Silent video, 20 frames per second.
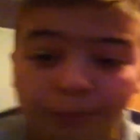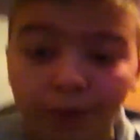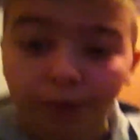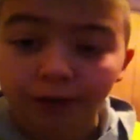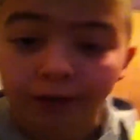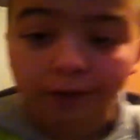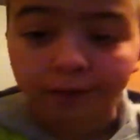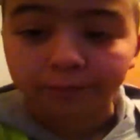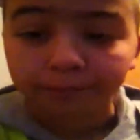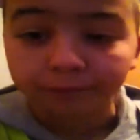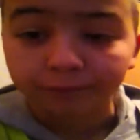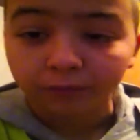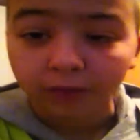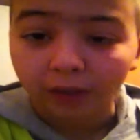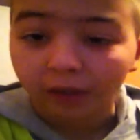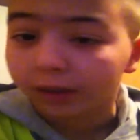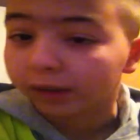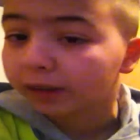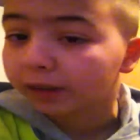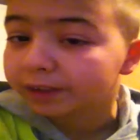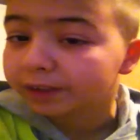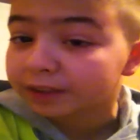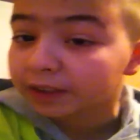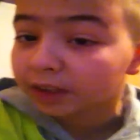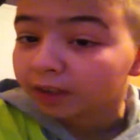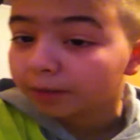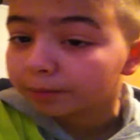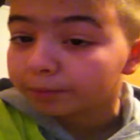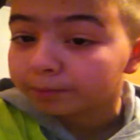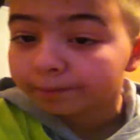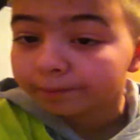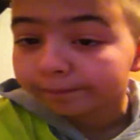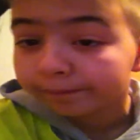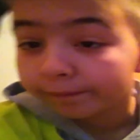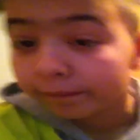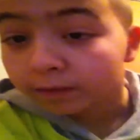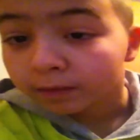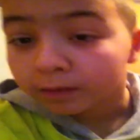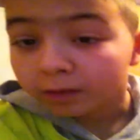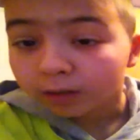but yeah guys, um,
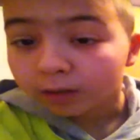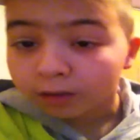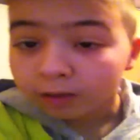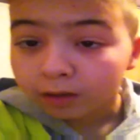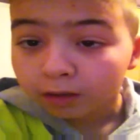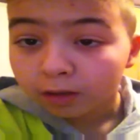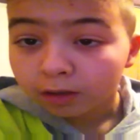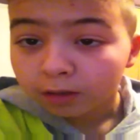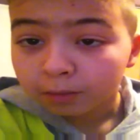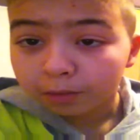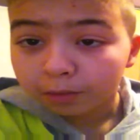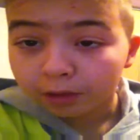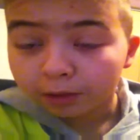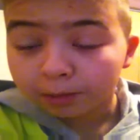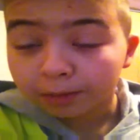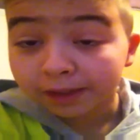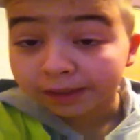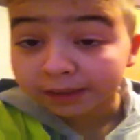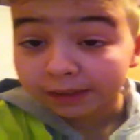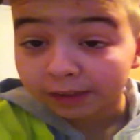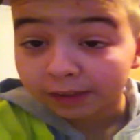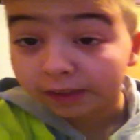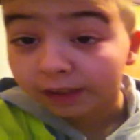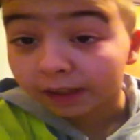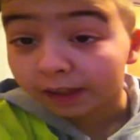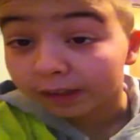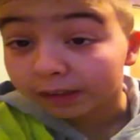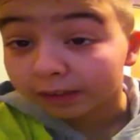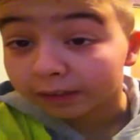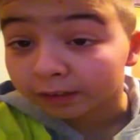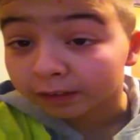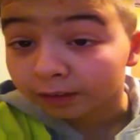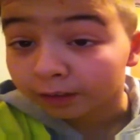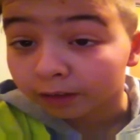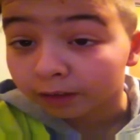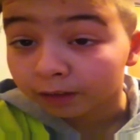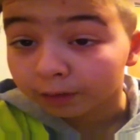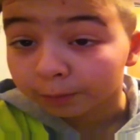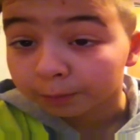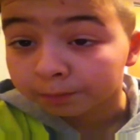pretty basic day.
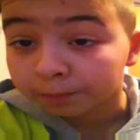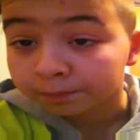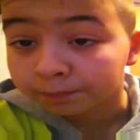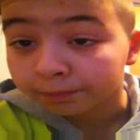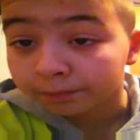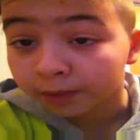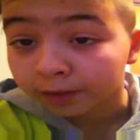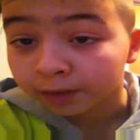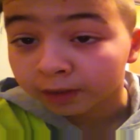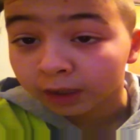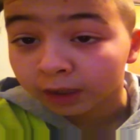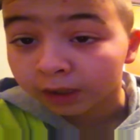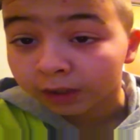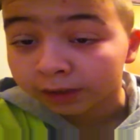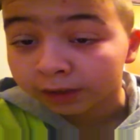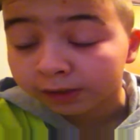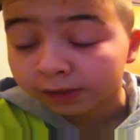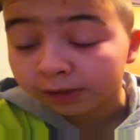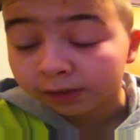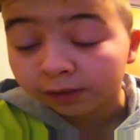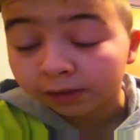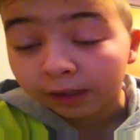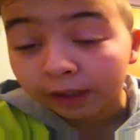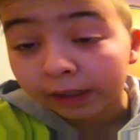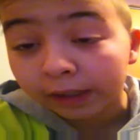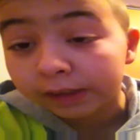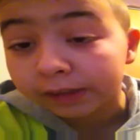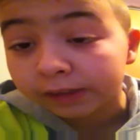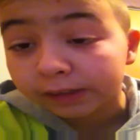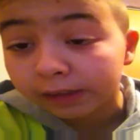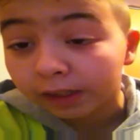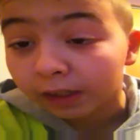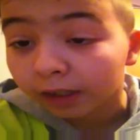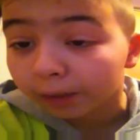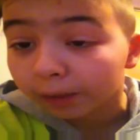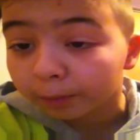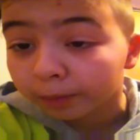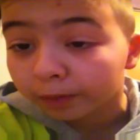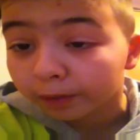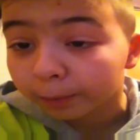Um, and yeah, see you guys
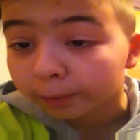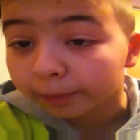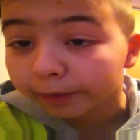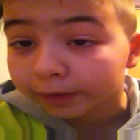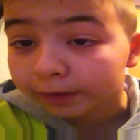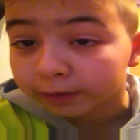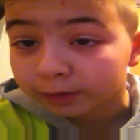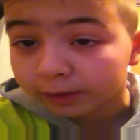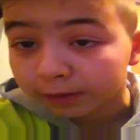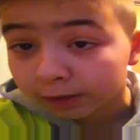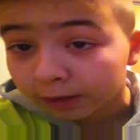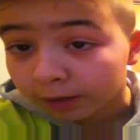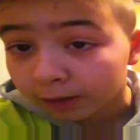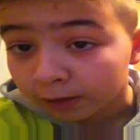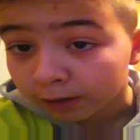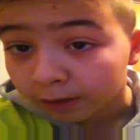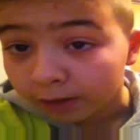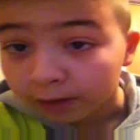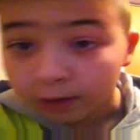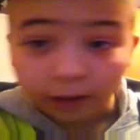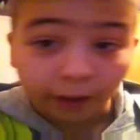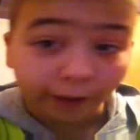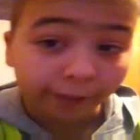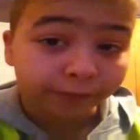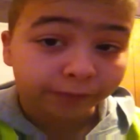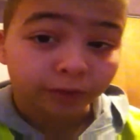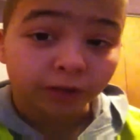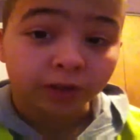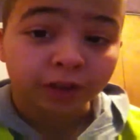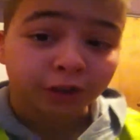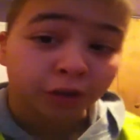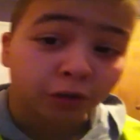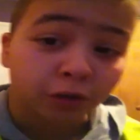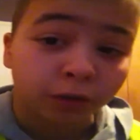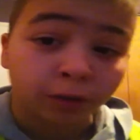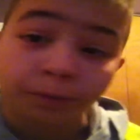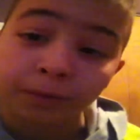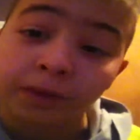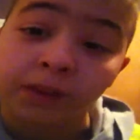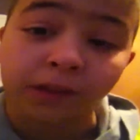um, in a bit. After
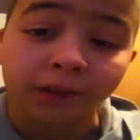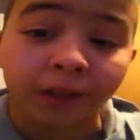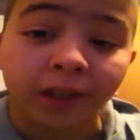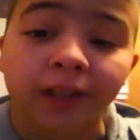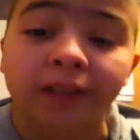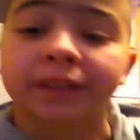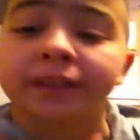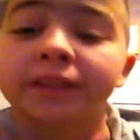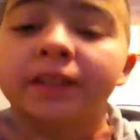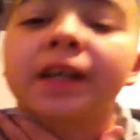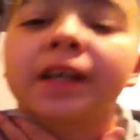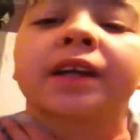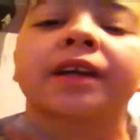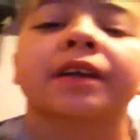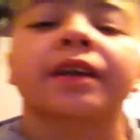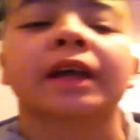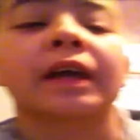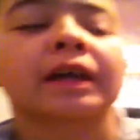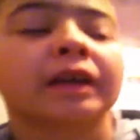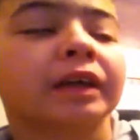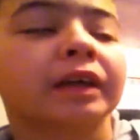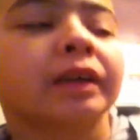school, I'm still kind of tired.